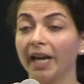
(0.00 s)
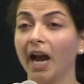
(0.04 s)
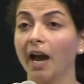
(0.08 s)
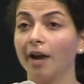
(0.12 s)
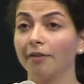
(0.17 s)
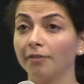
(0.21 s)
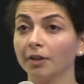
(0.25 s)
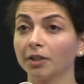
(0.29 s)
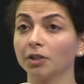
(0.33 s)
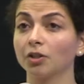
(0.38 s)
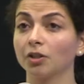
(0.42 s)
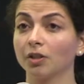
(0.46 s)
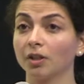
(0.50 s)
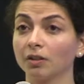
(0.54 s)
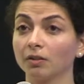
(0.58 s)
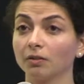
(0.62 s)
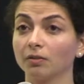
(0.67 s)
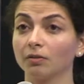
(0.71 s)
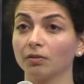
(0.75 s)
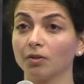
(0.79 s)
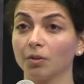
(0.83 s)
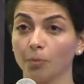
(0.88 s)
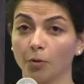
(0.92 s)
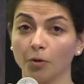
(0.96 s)

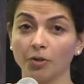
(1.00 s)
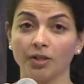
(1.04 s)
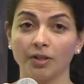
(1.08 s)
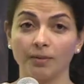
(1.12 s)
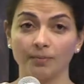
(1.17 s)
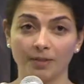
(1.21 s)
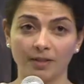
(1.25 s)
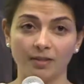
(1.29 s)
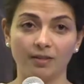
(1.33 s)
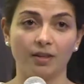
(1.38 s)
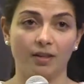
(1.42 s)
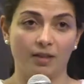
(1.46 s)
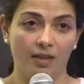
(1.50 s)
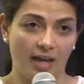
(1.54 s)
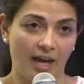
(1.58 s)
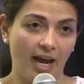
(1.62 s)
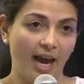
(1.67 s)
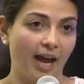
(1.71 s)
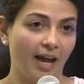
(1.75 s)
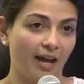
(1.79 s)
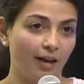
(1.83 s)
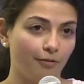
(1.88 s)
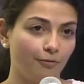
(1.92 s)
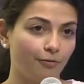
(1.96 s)
high-functioning support teams, is that they
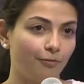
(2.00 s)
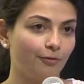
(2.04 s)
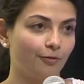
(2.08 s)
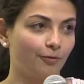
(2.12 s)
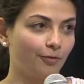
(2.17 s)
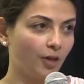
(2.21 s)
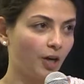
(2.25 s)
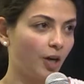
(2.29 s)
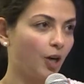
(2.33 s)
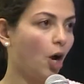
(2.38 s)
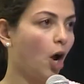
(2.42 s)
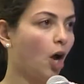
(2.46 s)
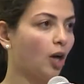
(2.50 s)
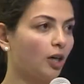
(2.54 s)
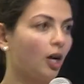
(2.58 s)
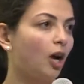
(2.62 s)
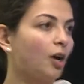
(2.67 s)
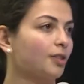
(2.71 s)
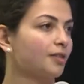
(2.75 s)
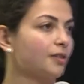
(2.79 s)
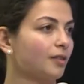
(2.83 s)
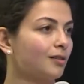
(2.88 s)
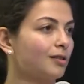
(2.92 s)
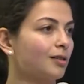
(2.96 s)
have an
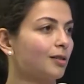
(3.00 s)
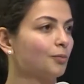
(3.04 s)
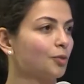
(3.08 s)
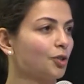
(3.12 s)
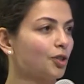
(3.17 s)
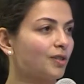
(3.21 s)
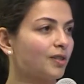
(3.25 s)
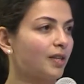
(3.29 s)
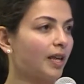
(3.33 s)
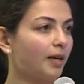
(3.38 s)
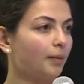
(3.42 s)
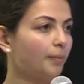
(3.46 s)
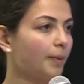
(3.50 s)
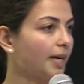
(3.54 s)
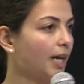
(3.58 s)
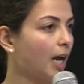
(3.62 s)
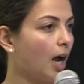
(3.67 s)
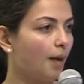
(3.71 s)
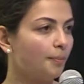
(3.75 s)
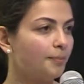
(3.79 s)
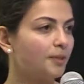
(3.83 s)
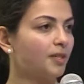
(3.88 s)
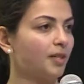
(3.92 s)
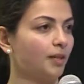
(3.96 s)
on-call system just like many
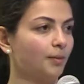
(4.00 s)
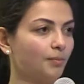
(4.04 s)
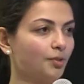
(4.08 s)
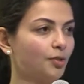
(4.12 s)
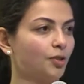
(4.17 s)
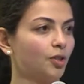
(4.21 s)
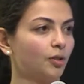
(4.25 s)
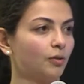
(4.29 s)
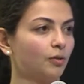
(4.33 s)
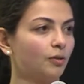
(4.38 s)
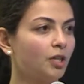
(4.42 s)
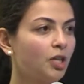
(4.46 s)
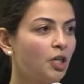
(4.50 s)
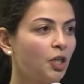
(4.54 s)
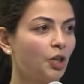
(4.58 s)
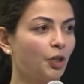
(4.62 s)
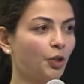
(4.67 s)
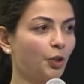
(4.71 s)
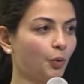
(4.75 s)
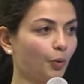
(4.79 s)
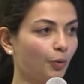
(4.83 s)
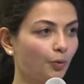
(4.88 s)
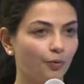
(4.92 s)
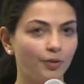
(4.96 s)
ops teams do.
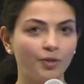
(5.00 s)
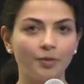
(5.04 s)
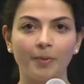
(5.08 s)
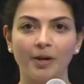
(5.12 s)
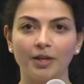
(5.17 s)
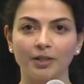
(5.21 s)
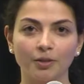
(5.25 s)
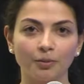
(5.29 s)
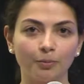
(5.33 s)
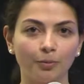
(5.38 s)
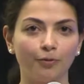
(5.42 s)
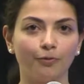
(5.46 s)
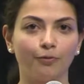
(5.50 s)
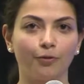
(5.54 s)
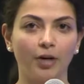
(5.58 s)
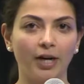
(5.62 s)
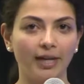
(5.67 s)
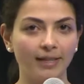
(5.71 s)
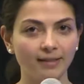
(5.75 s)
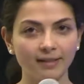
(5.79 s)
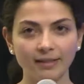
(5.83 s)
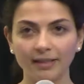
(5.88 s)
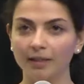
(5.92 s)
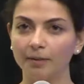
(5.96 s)
You're responsible for
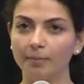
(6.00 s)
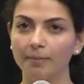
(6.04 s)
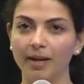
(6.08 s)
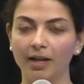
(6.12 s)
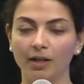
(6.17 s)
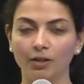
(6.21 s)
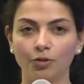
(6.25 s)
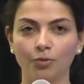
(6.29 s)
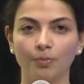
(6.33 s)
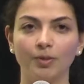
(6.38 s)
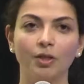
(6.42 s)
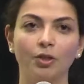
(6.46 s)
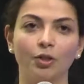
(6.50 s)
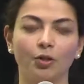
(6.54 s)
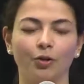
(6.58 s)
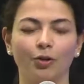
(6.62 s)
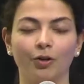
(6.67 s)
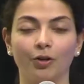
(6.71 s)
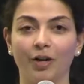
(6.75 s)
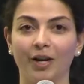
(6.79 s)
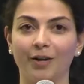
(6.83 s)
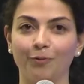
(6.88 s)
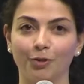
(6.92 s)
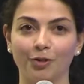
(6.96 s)
incident management,
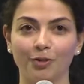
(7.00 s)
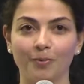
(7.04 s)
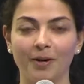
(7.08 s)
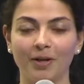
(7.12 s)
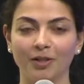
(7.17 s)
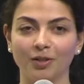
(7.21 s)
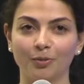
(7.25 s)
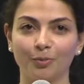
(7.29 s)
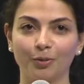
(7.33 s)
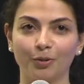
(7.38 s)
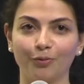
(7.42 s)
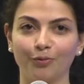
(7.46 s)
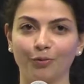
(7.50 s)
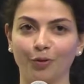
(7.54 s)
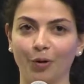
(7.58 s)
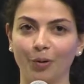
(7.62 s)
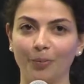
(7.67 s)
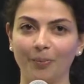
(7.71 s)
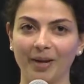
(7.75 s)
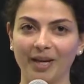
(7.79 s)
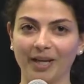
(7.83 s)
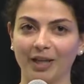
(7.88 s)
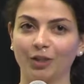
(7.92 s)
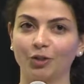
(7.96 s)
you're responsible for
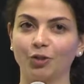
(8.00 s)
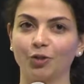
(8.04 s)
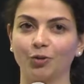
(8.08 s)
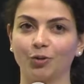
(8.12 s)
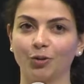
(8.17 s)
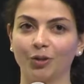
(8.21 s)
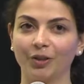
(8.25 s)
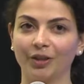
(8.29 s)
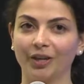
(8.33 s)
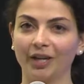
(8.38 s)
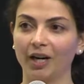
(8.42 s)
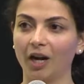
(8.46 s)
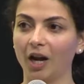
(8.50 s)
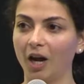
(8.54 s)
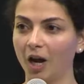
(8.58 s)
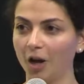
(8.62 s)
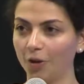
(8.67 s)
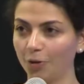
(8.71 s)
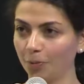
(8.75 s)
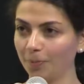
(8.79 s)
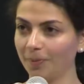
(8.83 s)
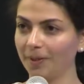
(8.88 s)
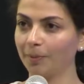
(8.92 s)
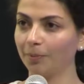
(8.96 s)
making sure that
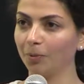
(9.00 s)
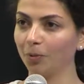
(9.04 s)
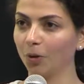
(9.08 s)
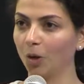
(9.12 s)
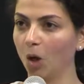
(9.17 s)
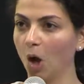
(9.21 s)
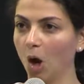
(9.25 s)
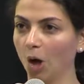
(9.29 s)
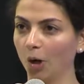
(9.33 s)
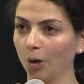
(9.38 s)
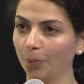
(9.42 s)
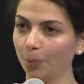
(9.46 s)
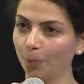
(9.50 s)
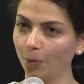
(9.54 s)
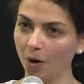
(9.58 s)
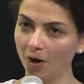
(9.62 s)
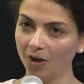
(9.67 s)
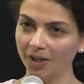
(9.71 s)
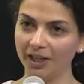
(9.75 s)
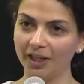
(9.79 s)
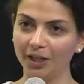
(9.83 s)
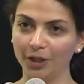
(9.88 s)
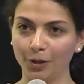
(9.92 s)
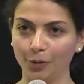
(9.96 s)
other people are
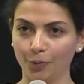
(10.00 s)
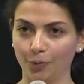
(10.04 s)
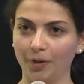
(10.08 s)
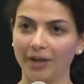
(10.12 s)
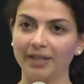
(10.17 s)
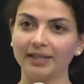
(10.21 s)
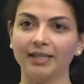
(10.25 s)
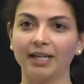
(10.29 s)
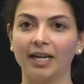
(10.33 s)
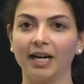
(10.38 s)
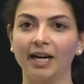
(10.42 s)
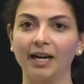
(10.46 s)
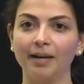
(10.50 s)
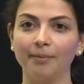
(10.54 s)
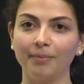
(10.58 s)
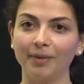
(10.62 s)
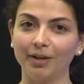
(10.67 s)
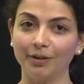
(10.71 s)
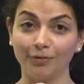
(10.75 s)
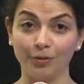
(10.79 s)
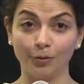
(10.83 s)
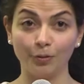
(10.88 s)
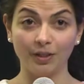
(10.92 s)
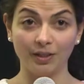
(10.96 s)
brought in at the right time
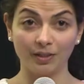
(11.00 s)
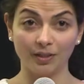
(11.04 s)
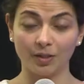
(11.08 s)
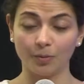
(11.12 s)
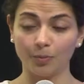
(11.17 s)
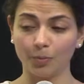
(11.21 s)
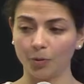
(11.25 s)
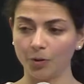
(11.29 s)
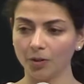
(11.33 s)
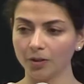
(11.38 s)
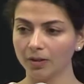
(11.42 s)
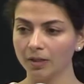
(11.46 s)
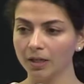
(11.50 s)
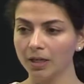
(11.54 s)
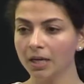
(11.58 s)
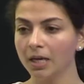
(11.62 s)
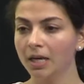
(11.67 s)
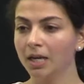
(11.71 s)
if you need support.